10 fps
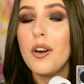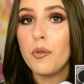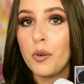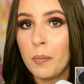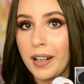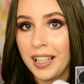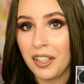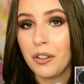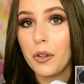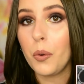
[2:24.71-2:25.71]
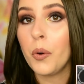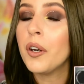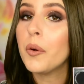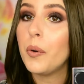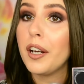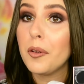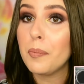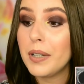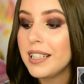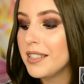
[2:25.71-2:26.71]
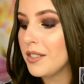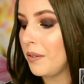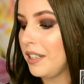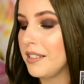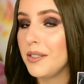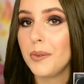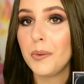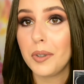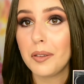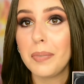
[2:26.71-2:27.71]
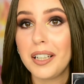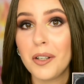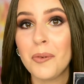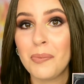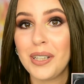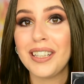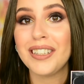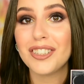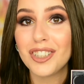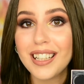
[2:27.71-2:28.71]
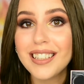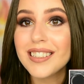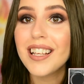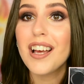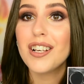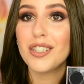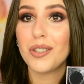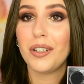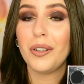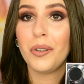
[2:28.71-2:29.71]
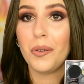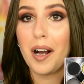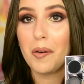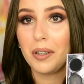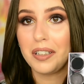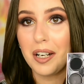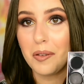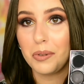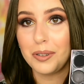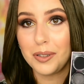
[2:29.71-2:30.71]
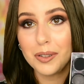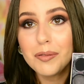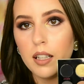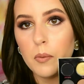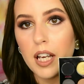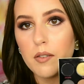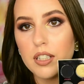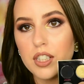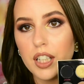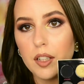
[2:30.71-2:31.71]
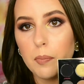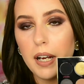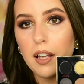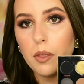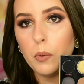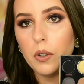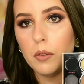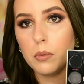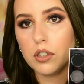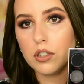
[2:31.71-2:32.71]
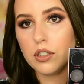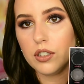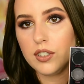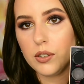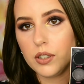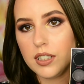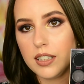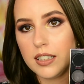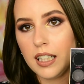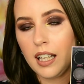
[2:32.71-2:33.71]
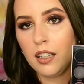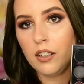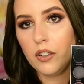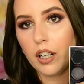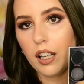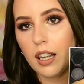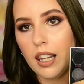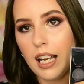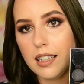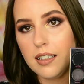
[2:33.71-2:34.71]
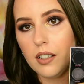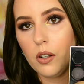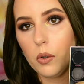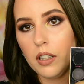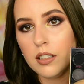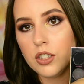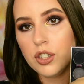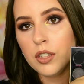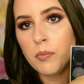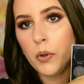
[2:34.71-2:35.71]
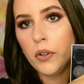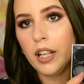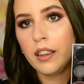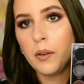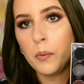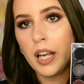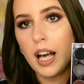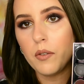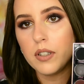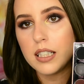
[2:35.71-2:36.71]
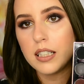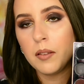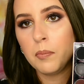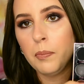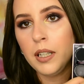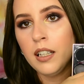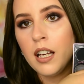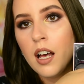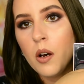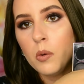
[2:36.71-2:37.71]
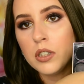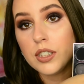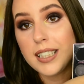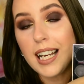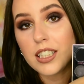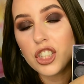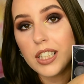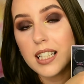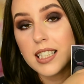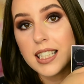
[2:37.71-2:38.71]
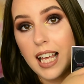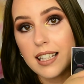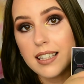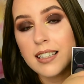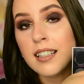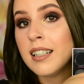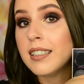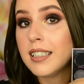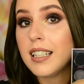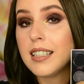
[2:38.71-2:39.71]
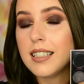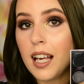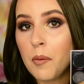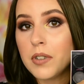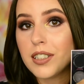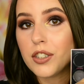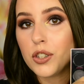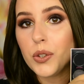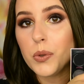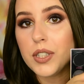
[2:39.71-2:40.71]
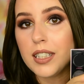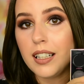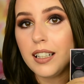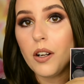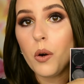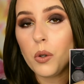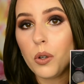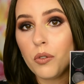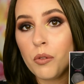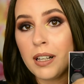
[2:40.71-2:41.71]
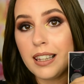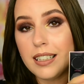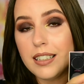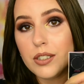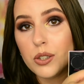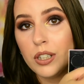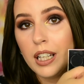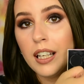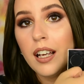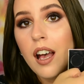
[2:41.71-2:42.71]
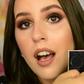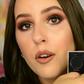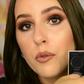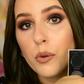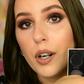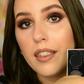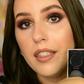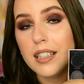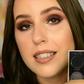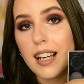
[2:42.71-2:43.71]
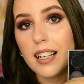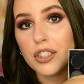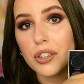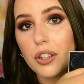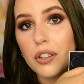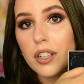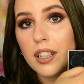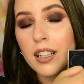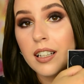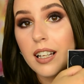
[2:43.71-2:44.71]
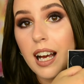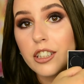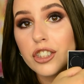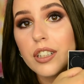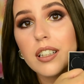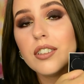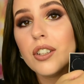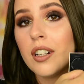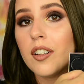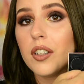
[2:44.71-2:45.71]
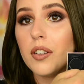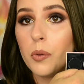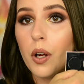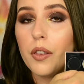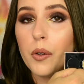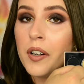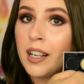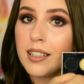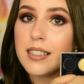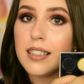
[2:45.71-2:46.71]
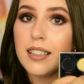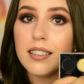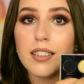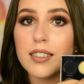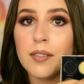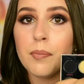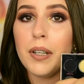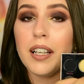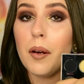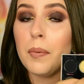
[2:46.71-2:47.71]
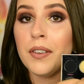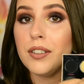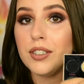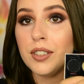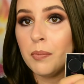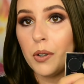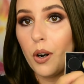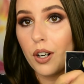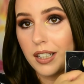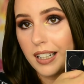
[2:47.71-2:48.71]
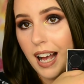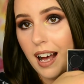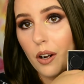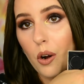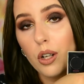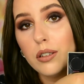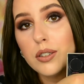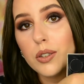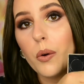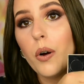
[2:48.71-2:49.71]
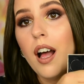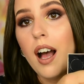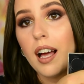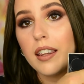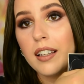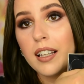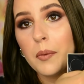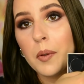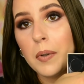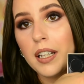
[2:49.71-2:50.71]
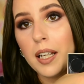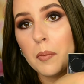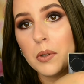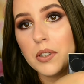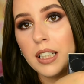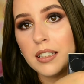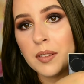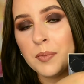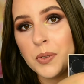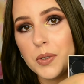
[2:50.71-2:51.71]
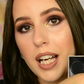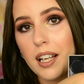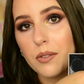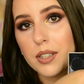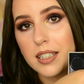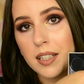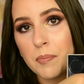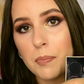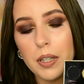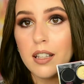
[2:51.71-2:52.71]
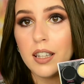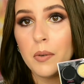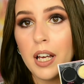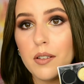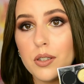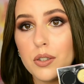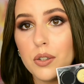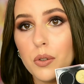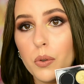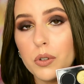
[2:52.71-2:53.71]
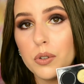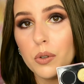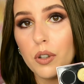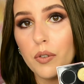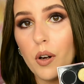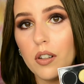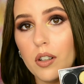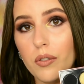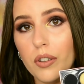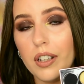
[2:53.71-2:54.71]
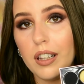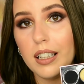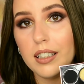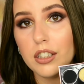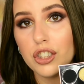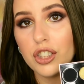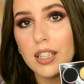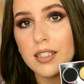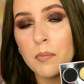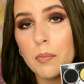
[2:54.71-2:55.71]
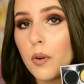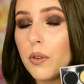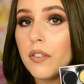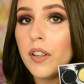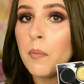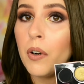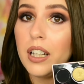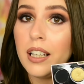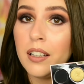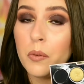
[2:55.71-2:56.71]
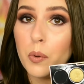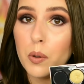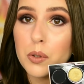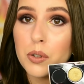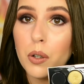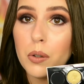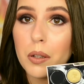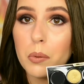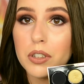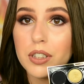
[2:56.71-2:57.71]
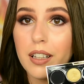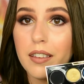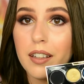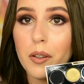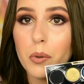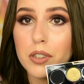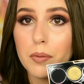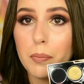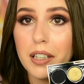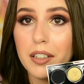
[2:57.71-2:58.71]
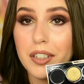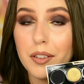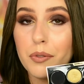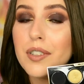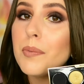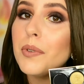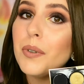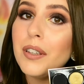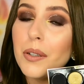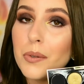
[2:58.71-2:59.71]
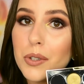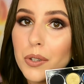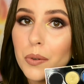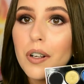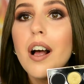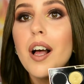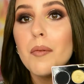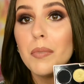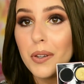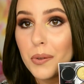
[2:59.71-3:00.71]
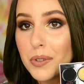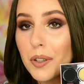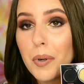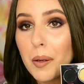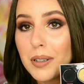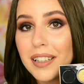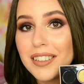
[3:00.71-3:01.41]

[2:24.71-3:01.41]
for my inner corner quite a bit, so these two will be competing shades, so I don't know how well I will do. Then we have the shade Bathwater, which is just your standard light golden shimmer, and then we have a Skimpy, which is actually a satin, and I did attempt to set it all over my lid today for this eyeshadow look, and it actually turned out rather nicely. It doesn't pick up on the shimmer hardly at all, so I think I will be able to get some use out of Skimpy. Then we have two sort of all over the lid shades, and both of them are leaning rose gold. I wish that there was a bigger difference between those two, but those are probably